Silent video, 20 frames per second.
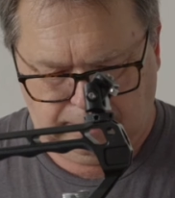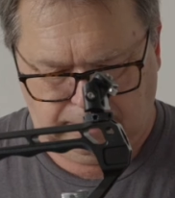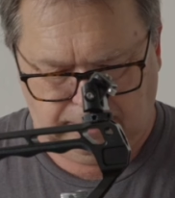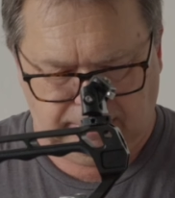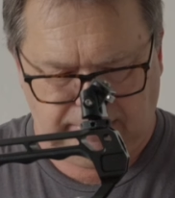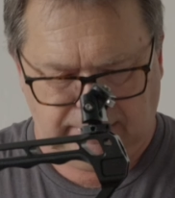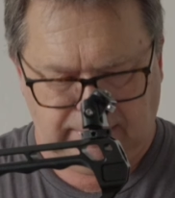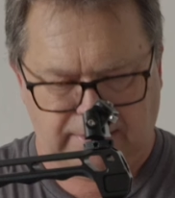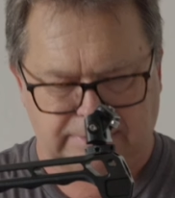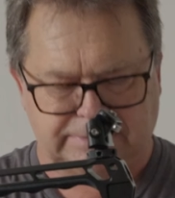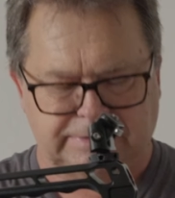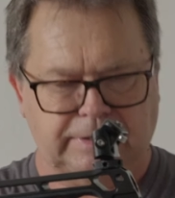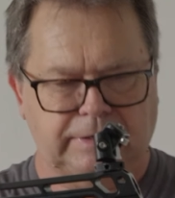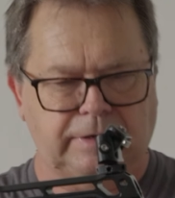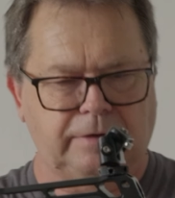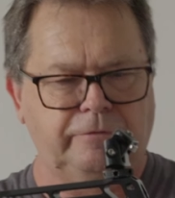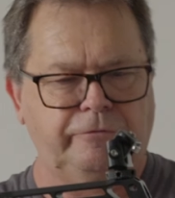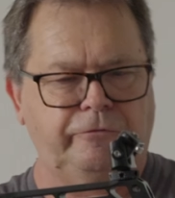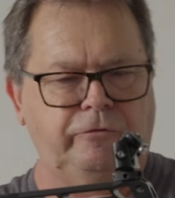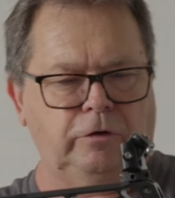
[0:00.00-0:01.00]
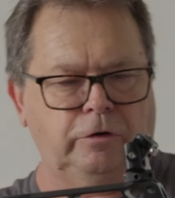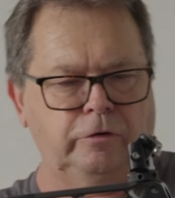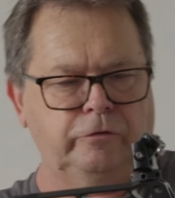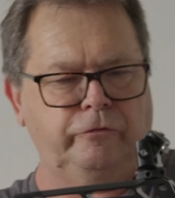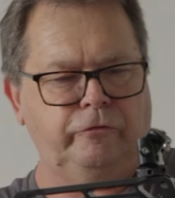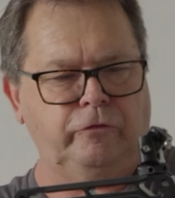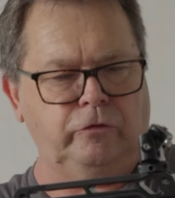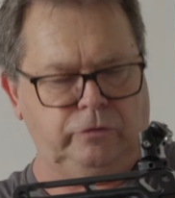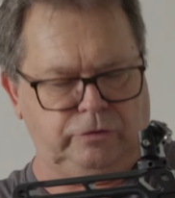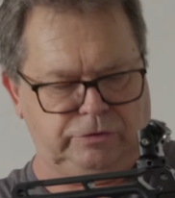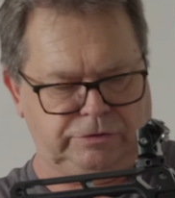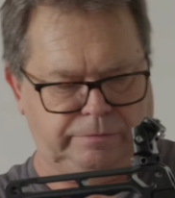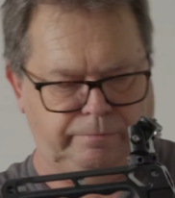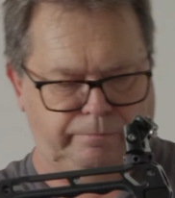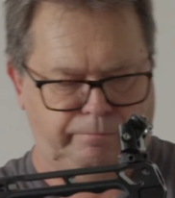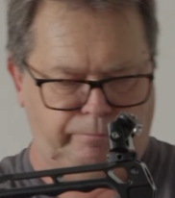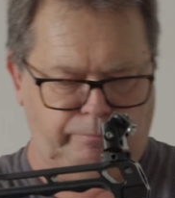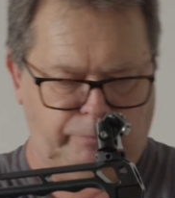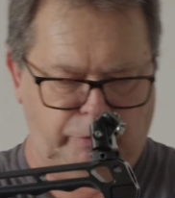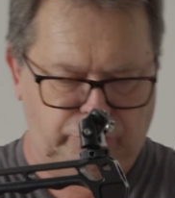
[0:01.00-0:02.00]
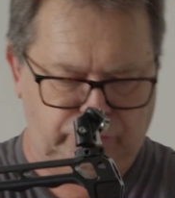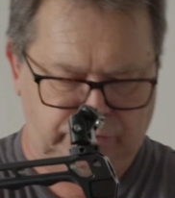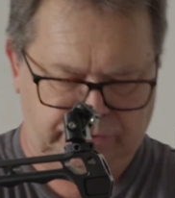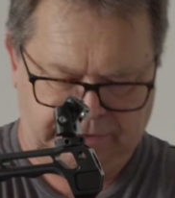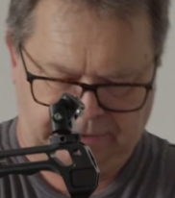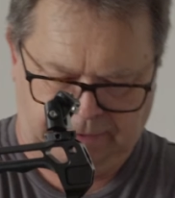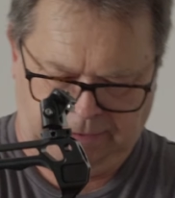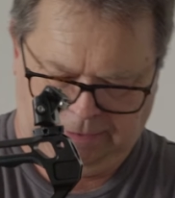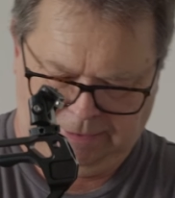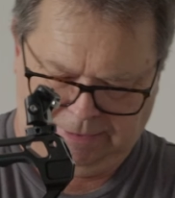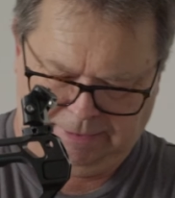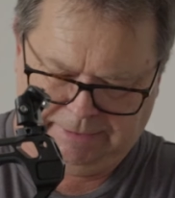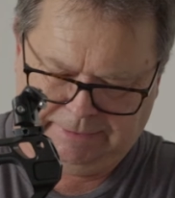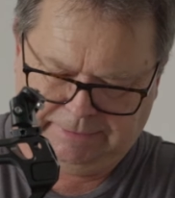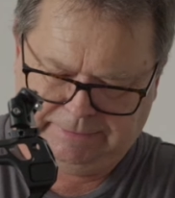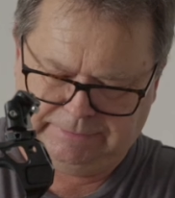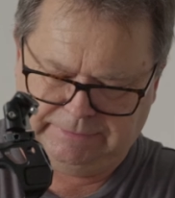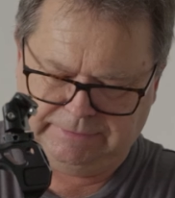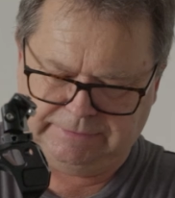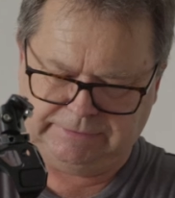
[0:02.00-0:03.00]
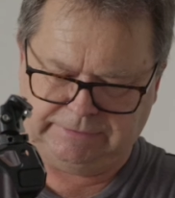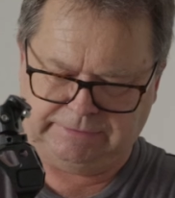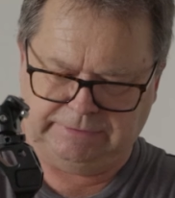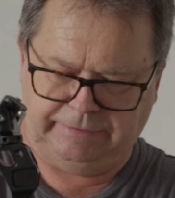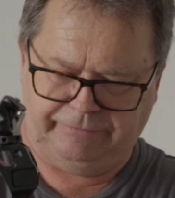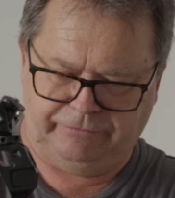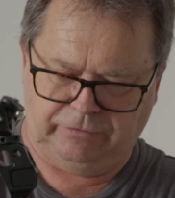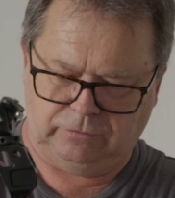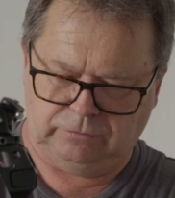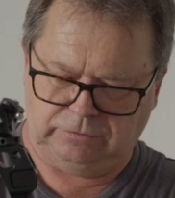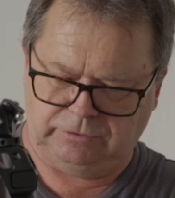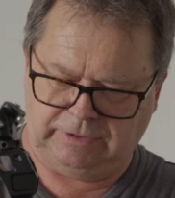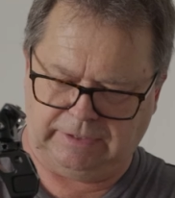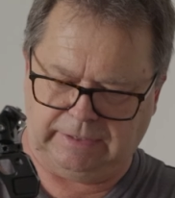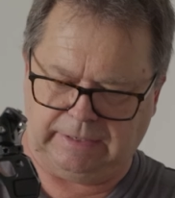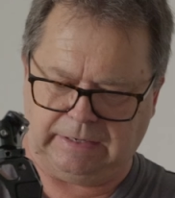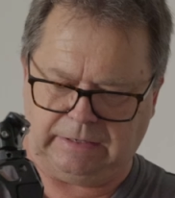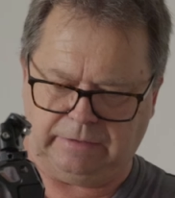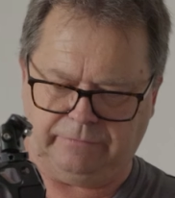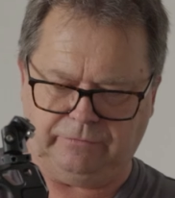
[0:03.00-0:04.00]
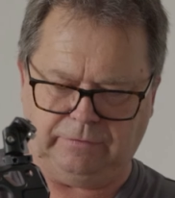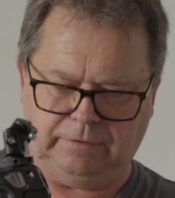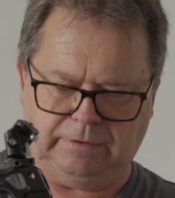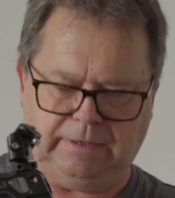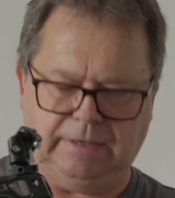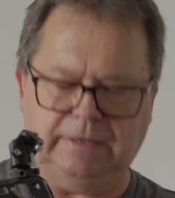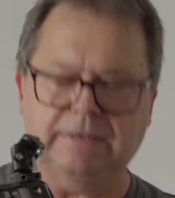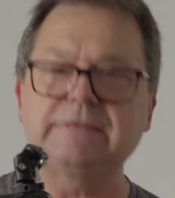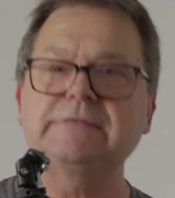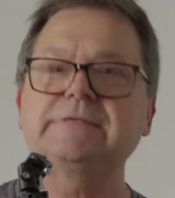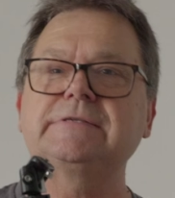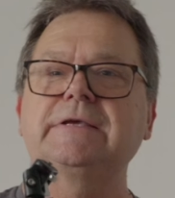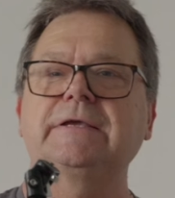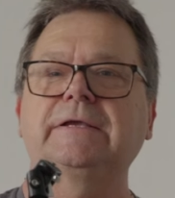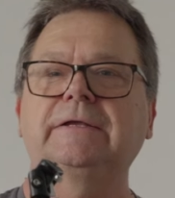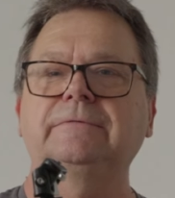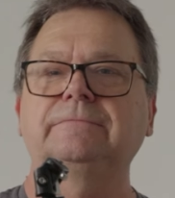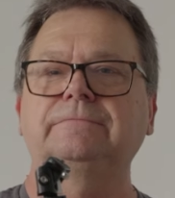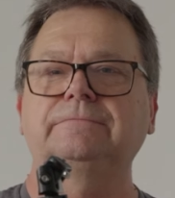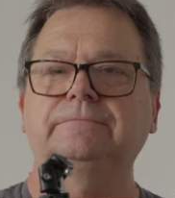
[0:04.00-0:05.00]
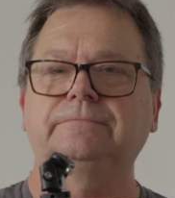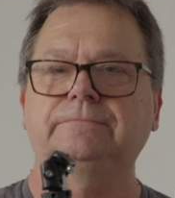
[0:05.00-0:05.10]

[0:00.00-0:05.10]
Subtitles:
And it has a follow focus motor. It's difficult to get out of the casing.